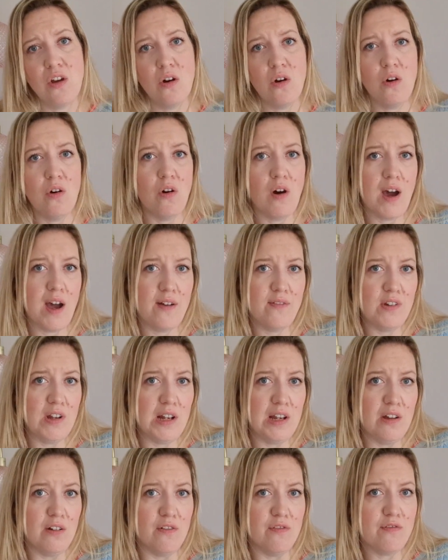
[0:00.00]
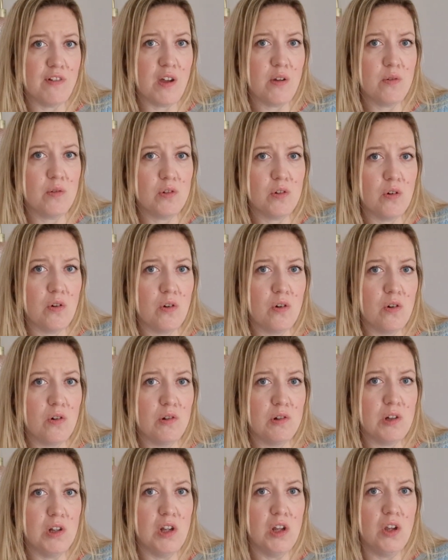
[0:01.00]
or having a little phone
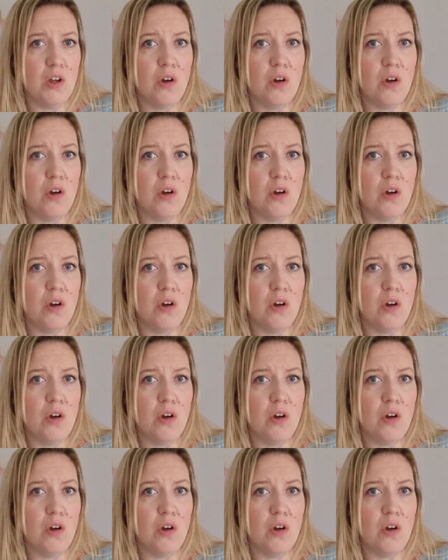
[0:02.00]
call,